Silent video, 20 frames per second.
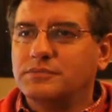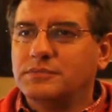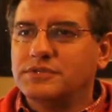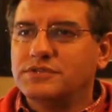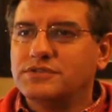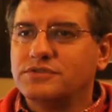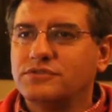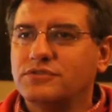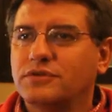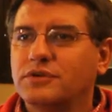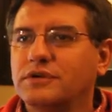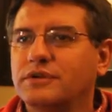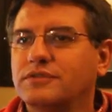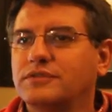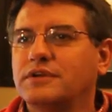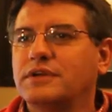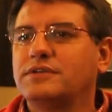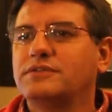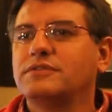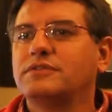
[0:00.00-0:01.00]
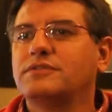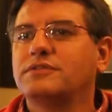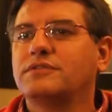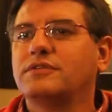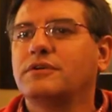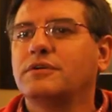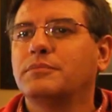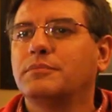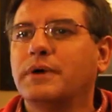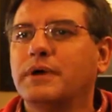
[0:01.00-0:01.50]
missions organization
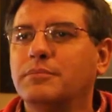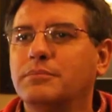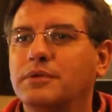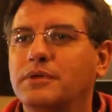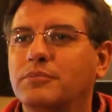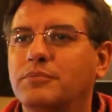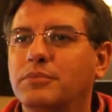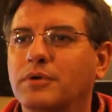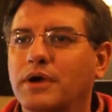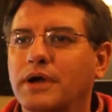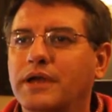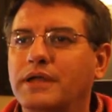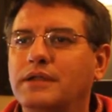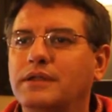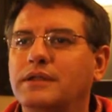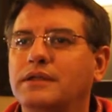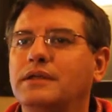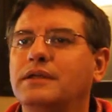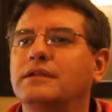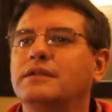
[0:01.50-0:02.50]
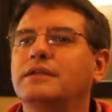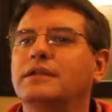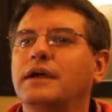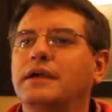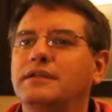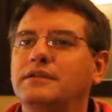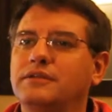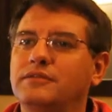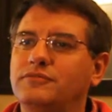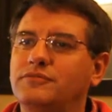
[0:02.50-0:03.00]
started by Bill Bright in
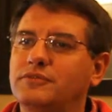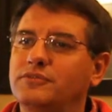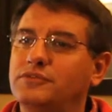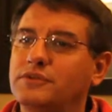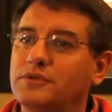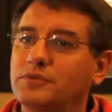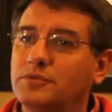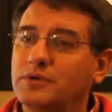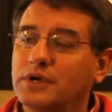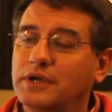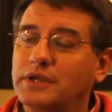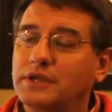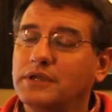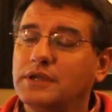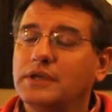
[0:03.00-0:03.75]
1951.